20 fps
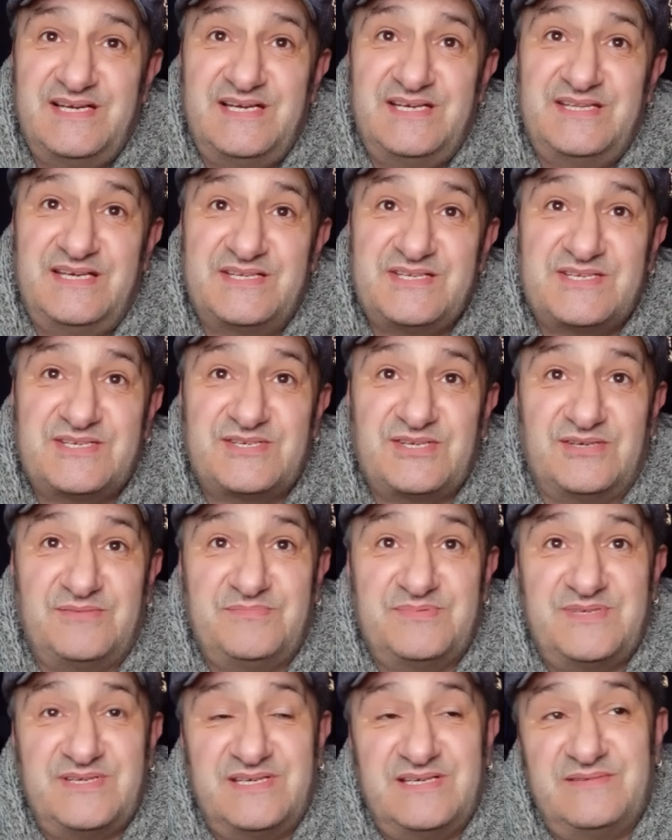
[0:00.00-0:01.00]
Then
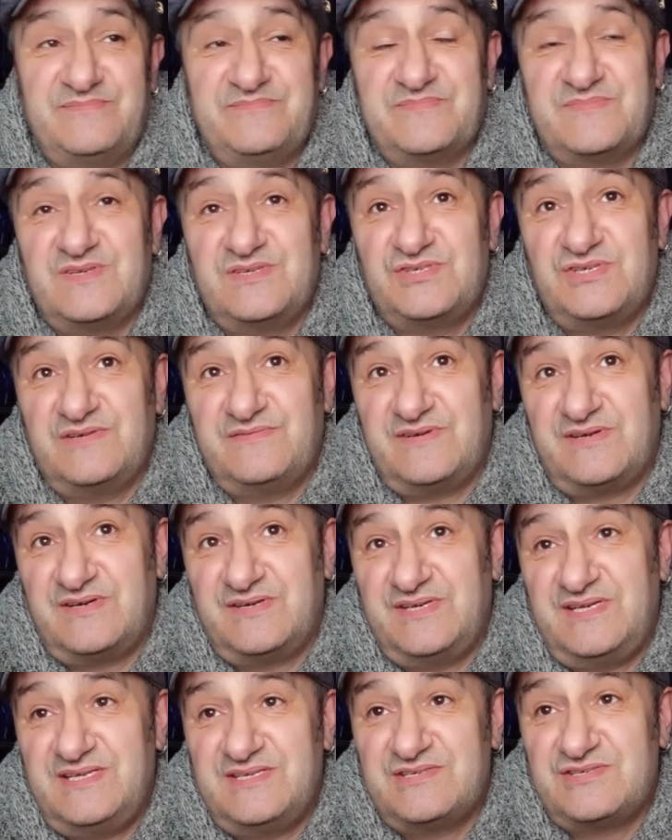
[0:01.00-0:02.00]
stopped
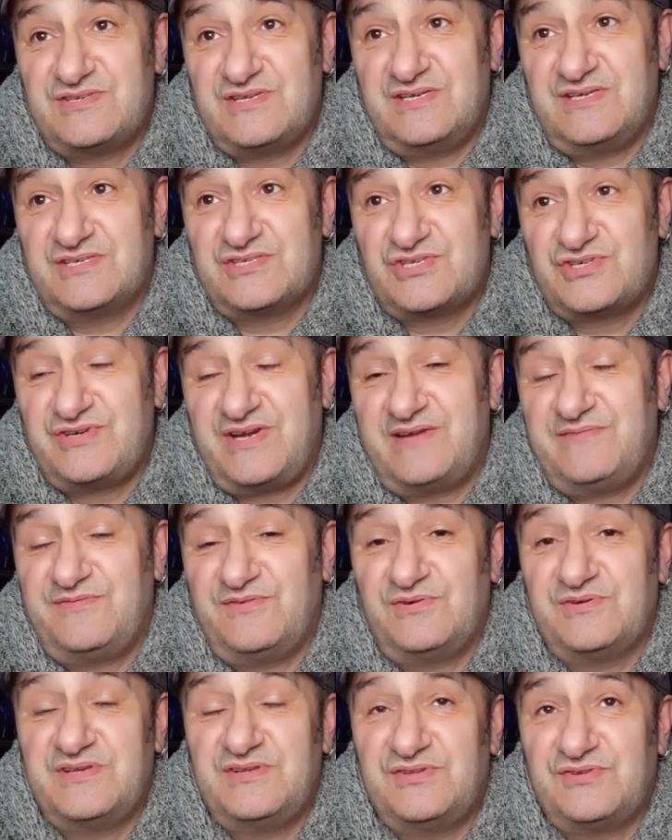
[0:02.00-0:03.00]
Giovanni
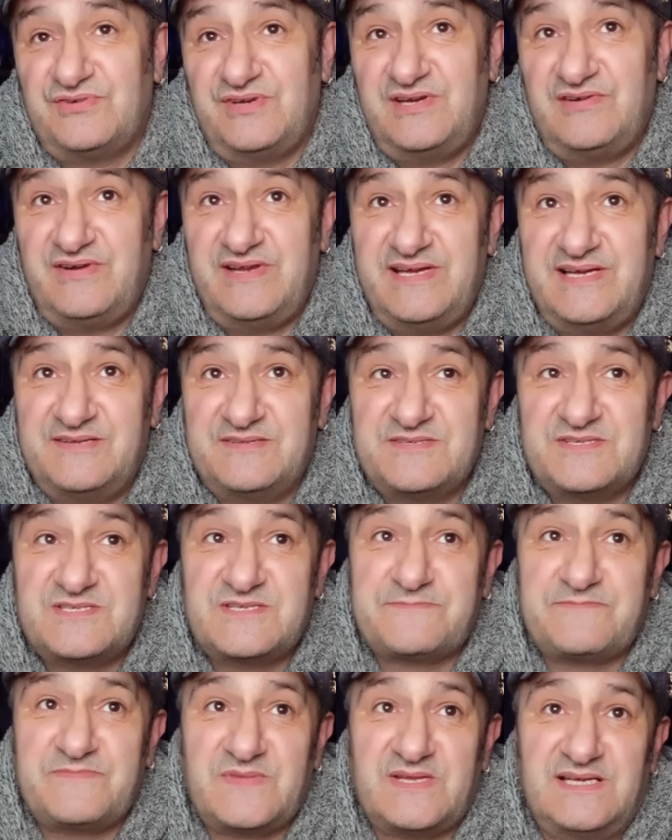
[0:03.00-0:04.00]
Strafford in three
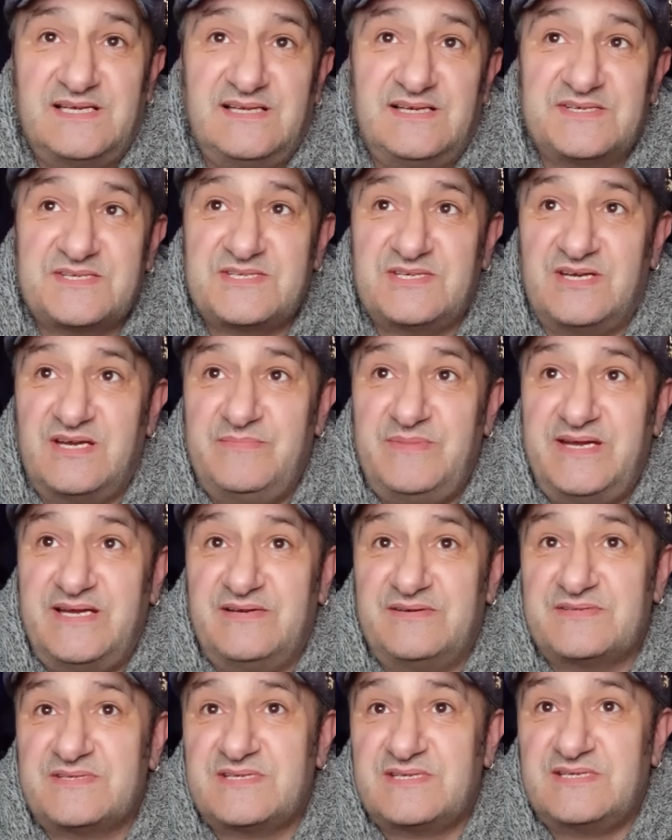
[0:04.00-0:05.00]
rounds. And last time
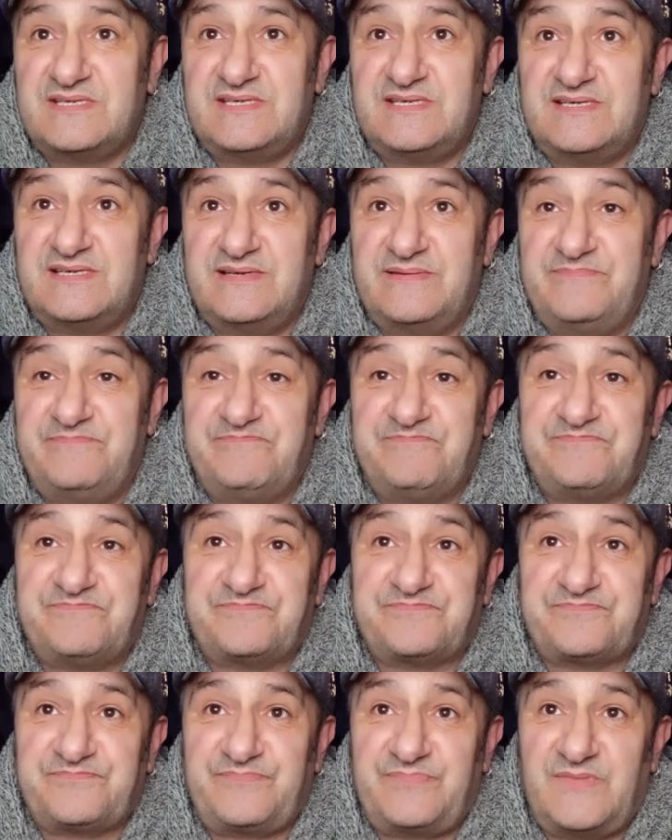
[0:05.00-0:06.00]
out,
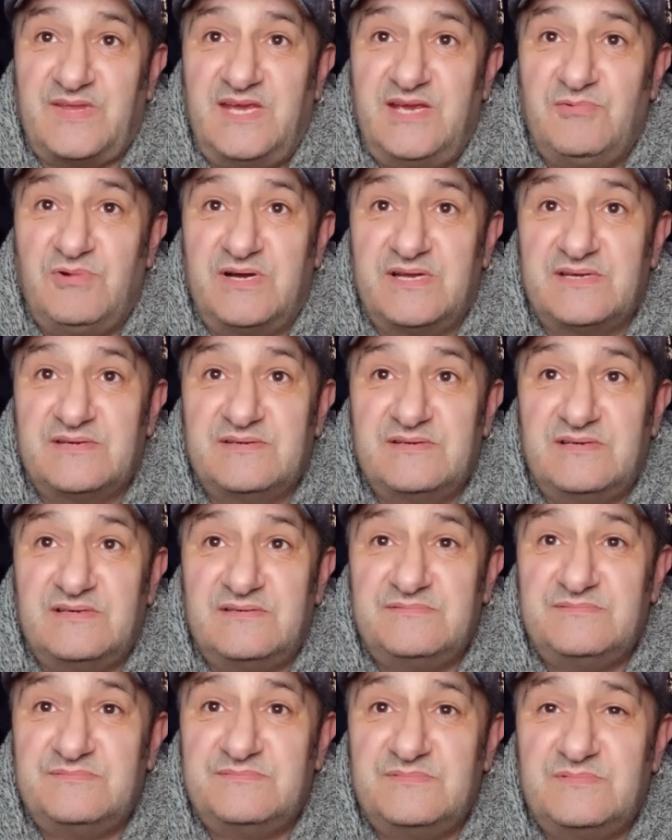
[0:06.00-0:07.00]
he won.
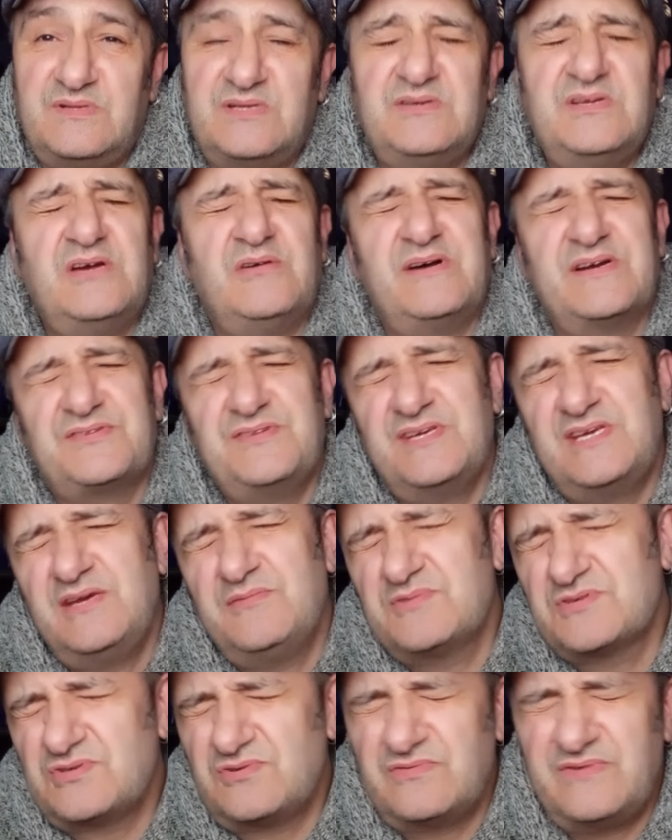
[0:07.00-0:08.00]
No, I think he
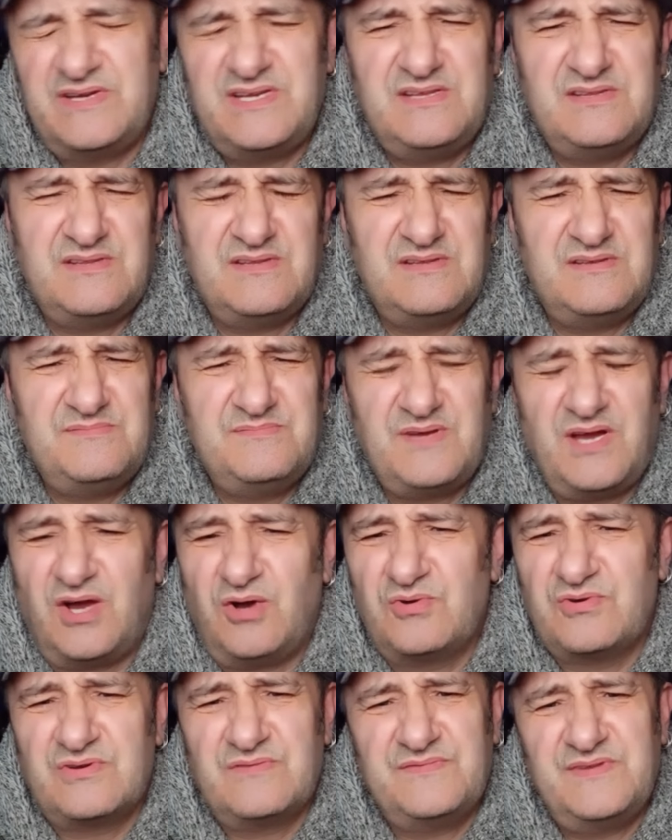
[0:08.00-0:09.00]
was already the
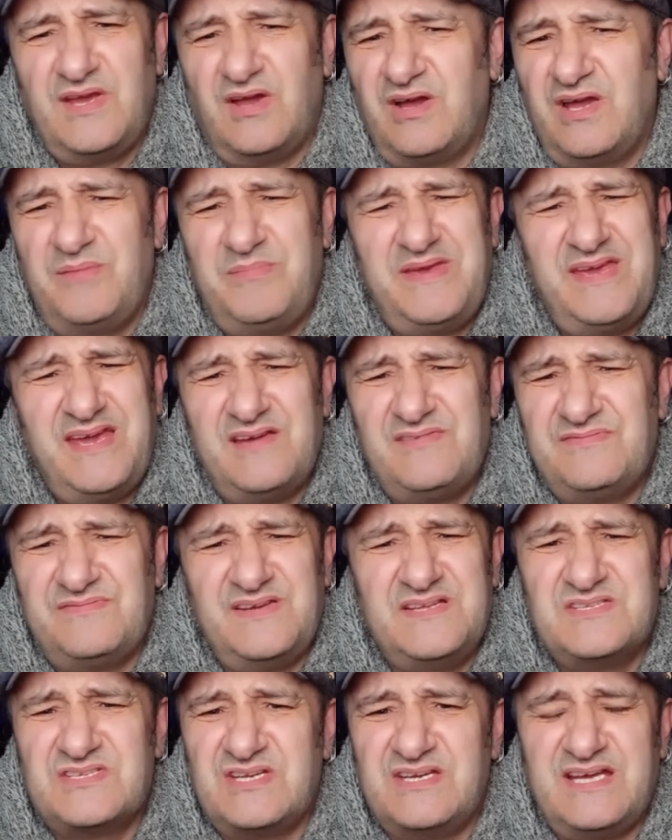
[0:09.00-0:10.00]
holder of the IBF
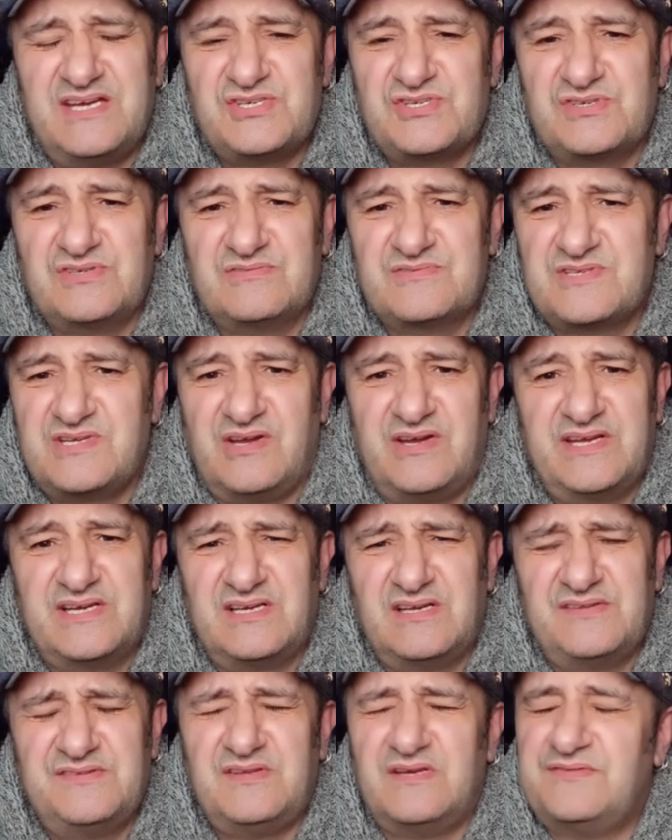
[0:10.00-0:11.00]
international
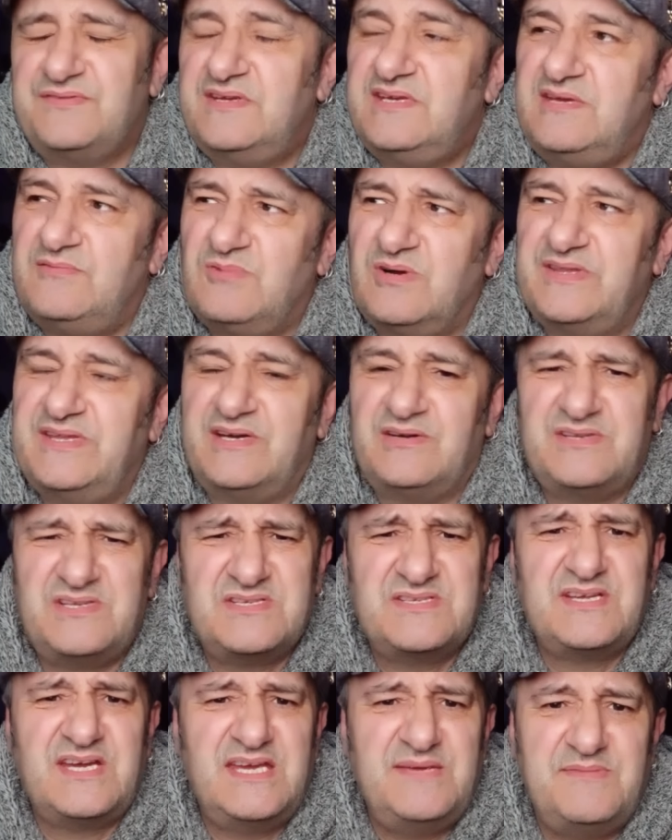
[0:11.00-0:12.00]
title. I think he won that on
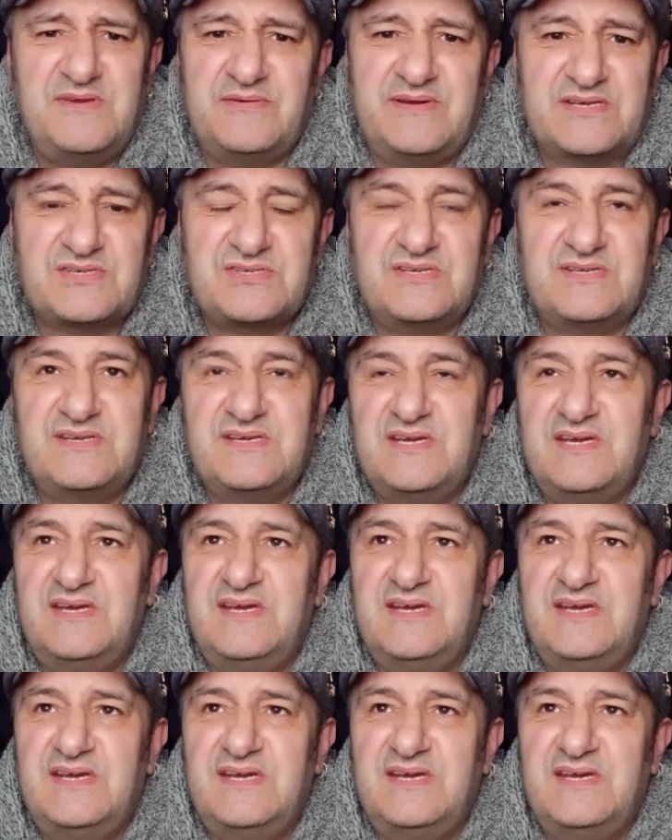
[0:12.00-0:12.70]
his debut, actually.